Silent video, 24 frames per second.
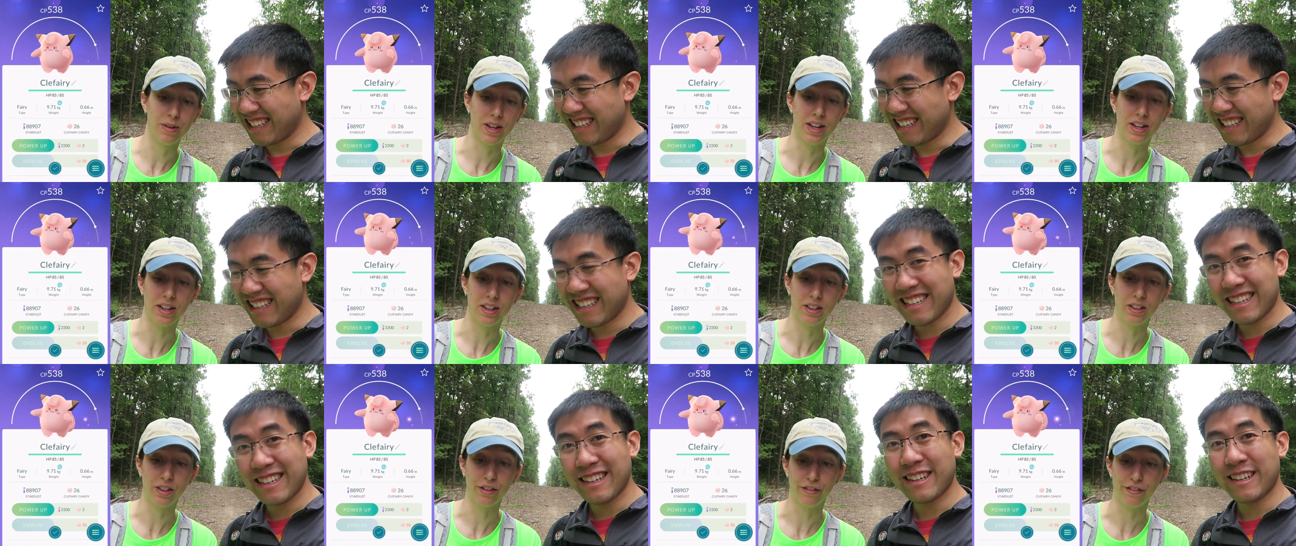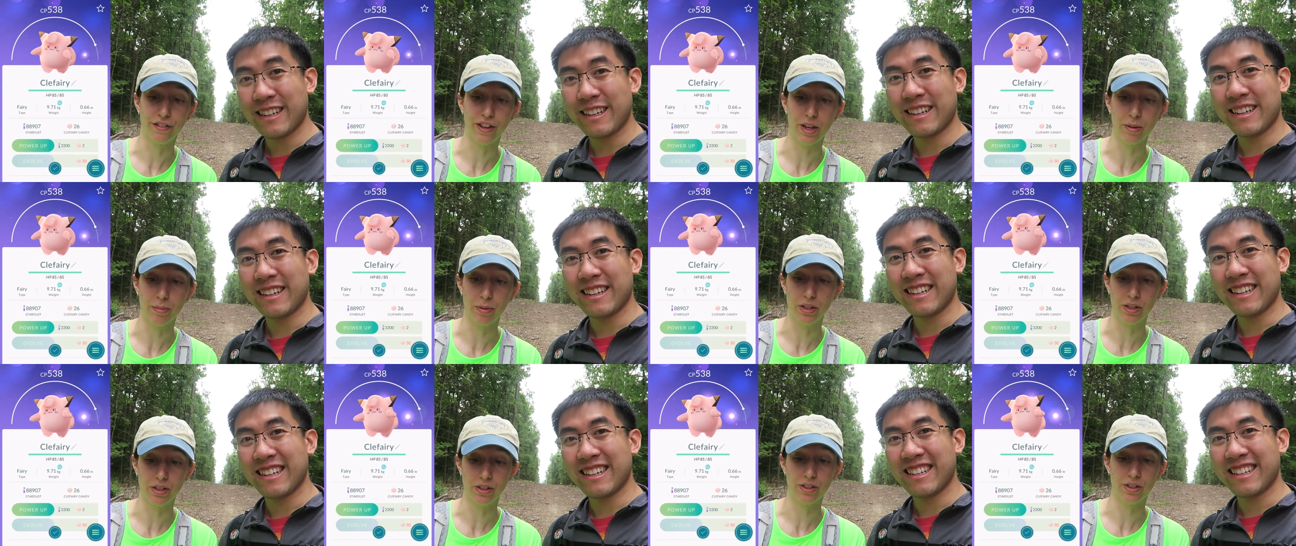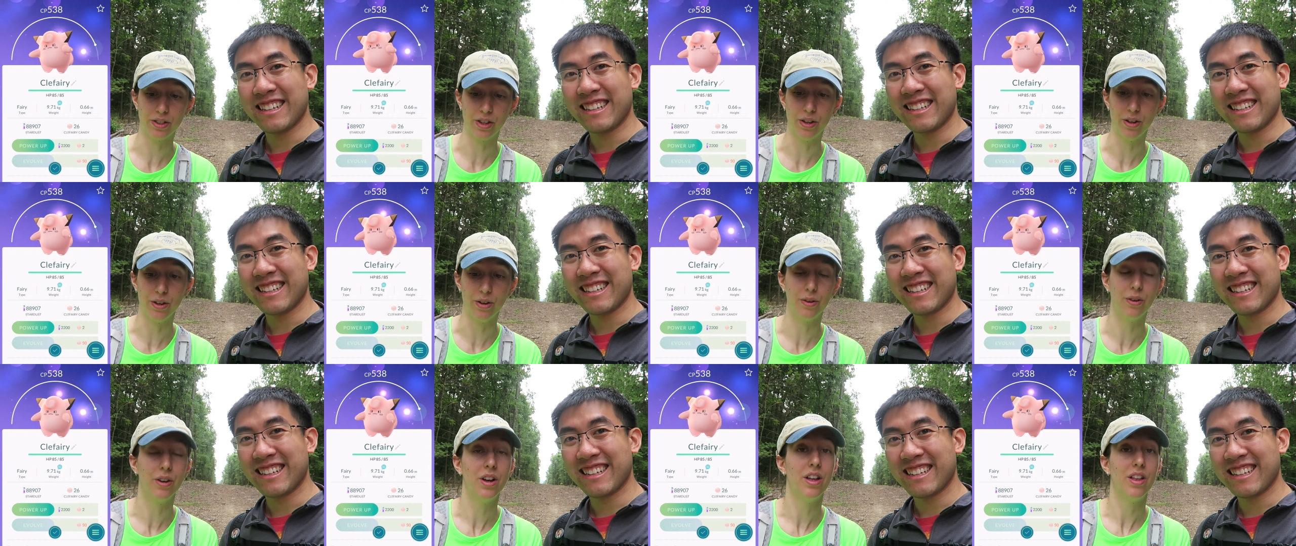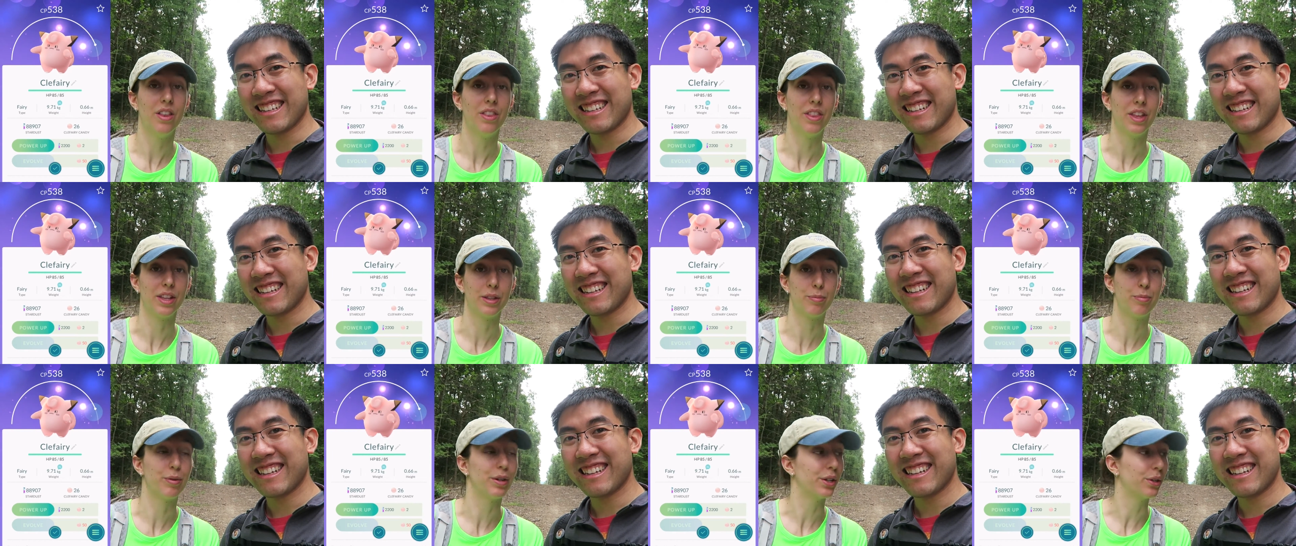Speaker 1: my Clefable, so
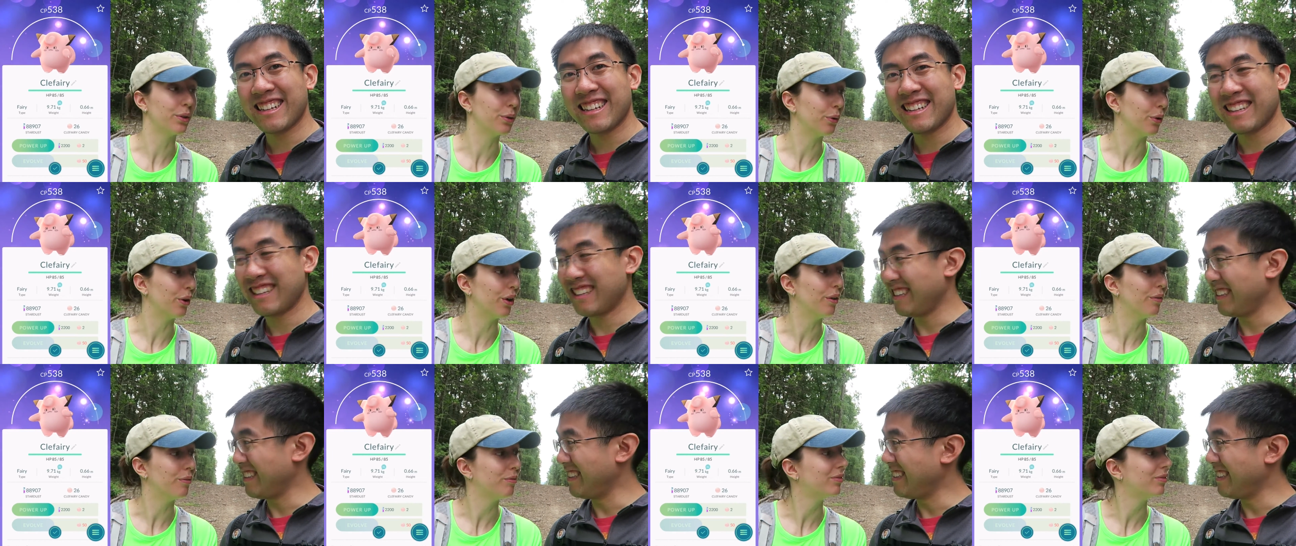that's pretty cool.